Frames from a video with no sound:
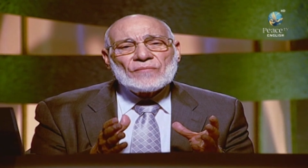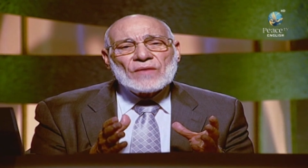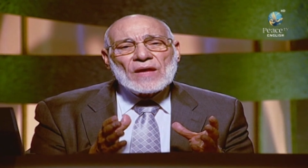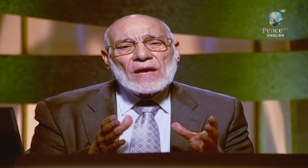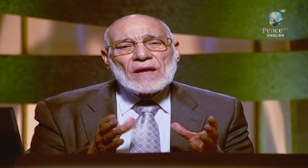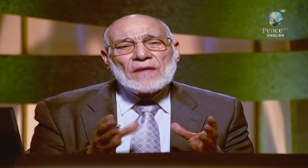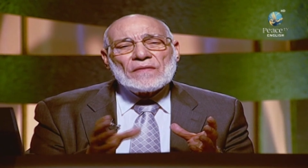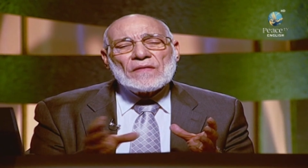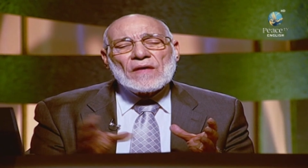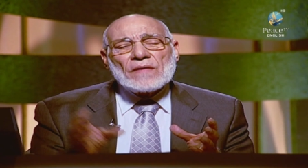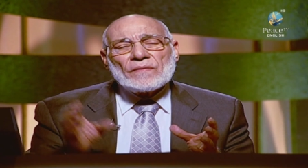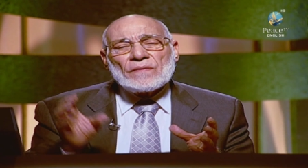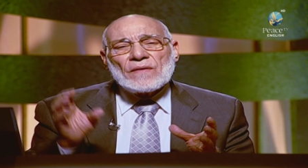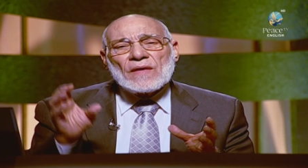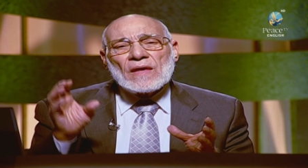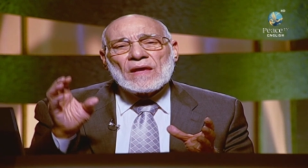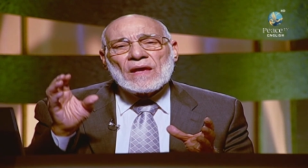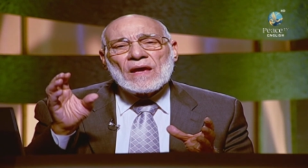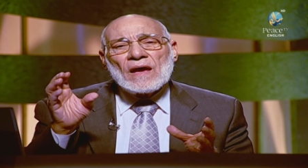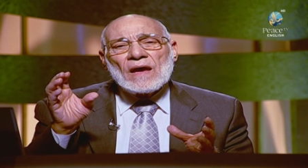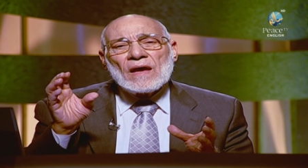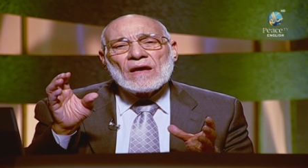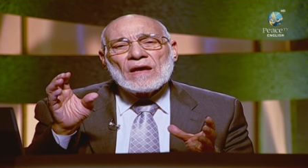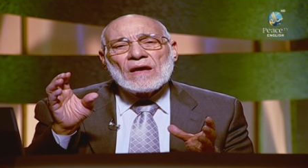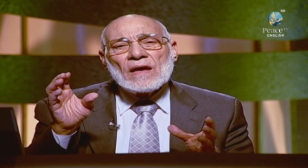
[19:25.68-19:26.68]
that the
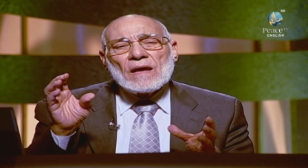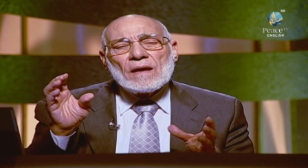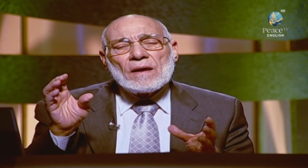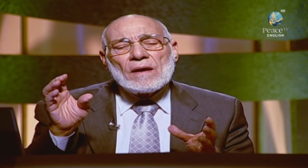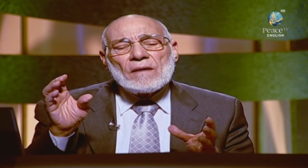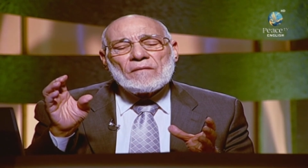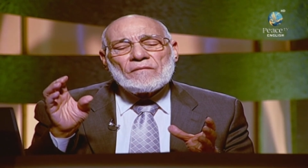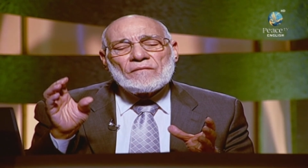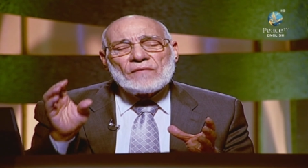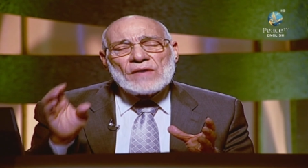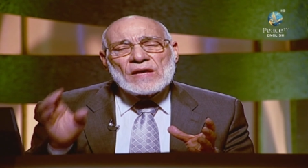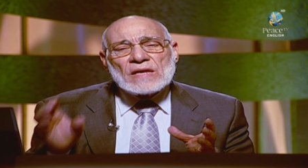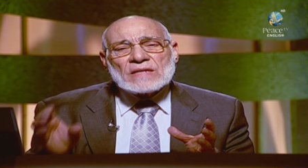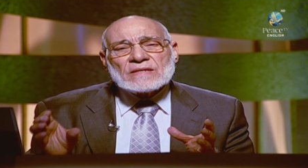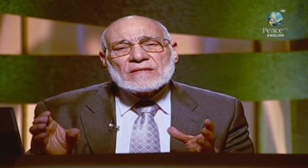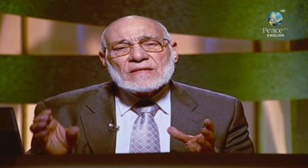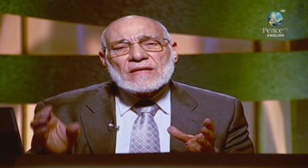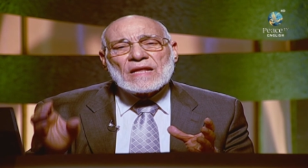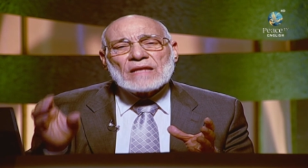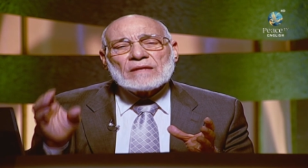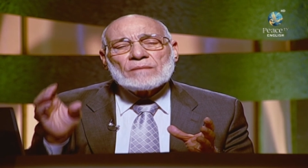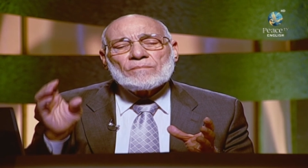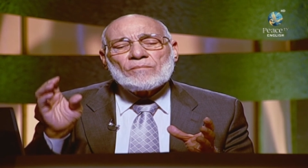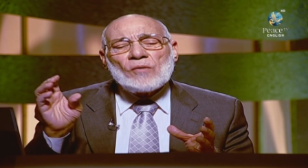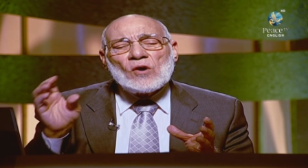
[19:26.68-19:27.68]
verse
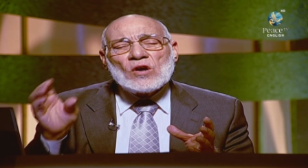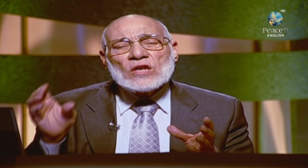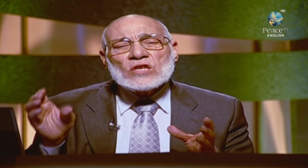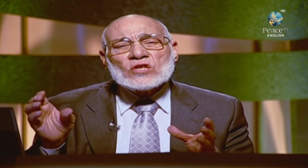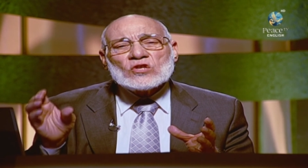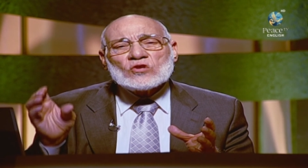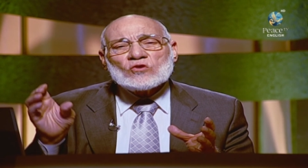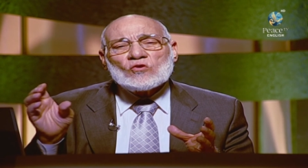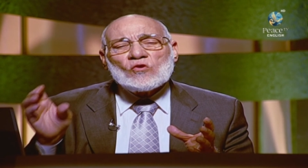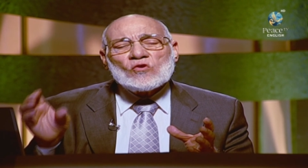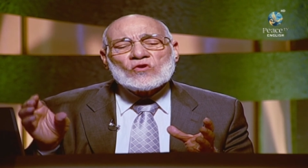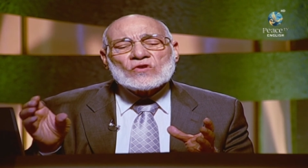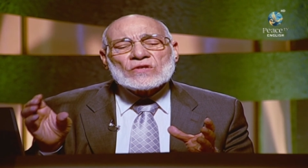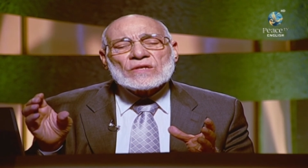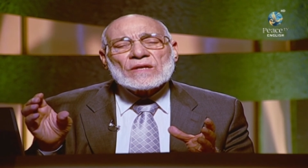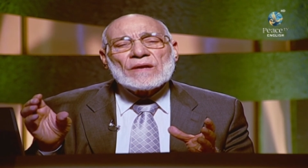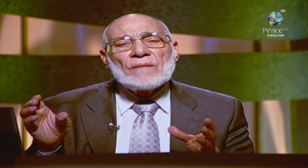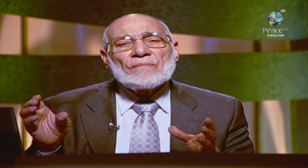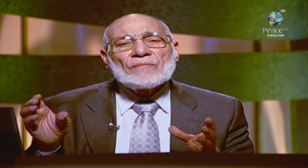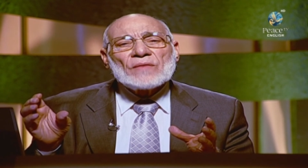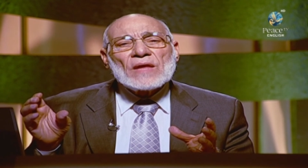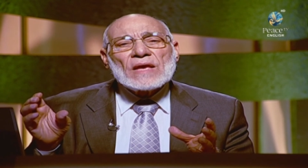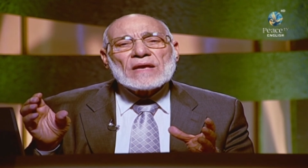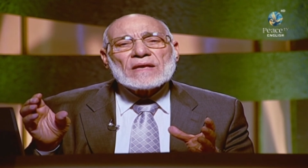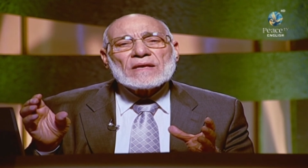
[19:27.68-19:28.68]
that points towards
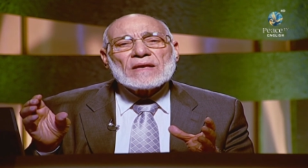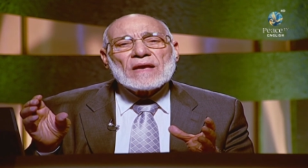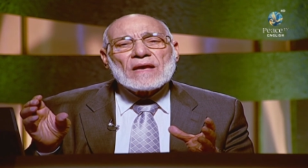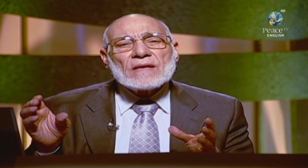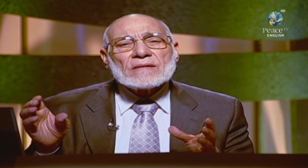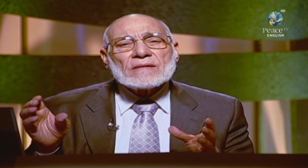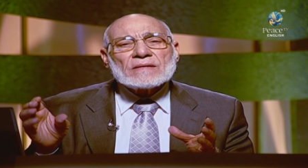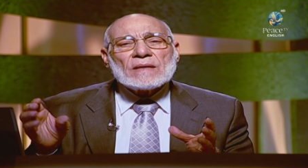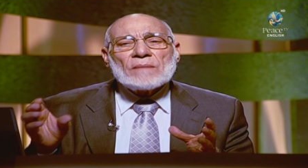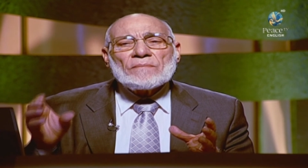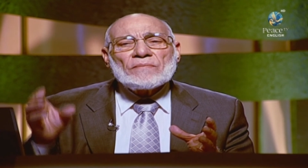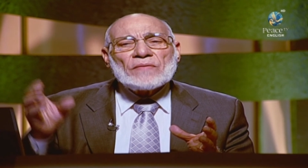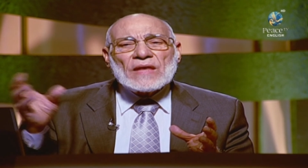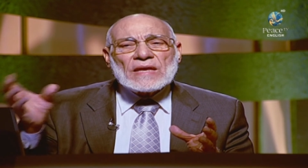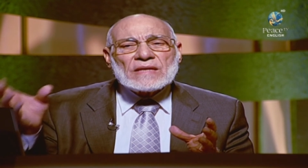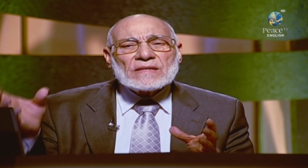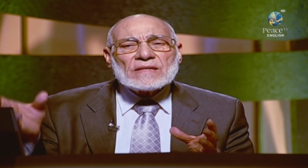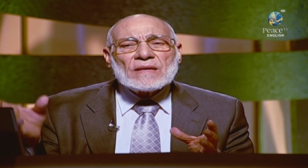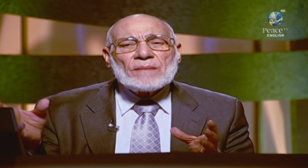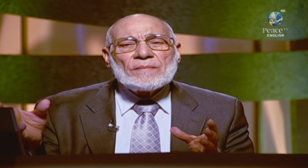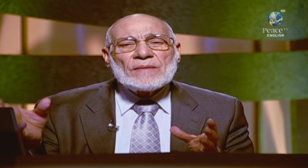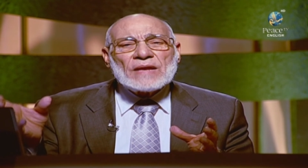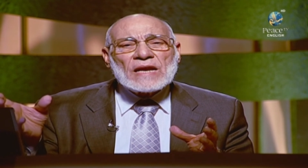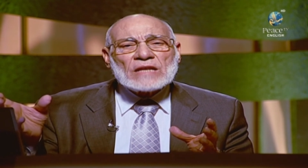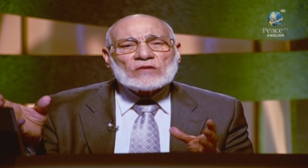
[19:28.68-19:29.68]
uh, something
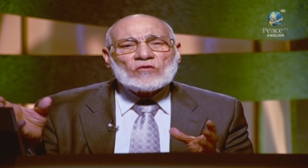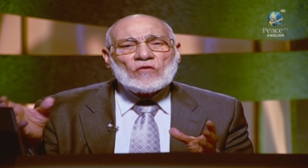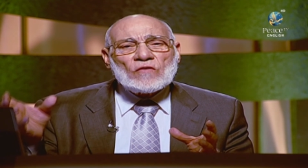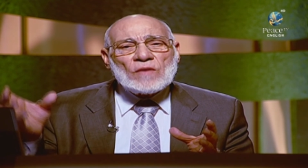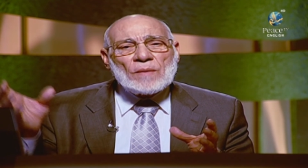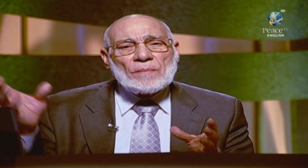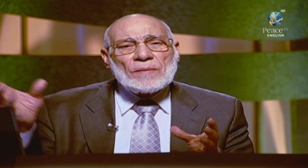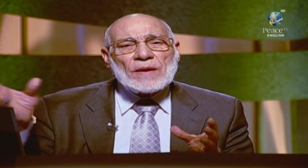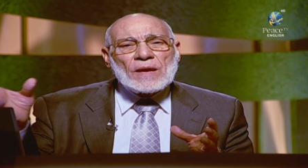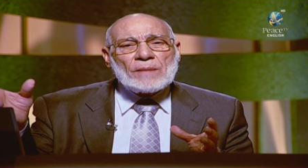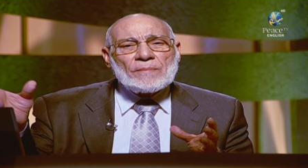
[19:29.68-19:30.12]
similar to the Big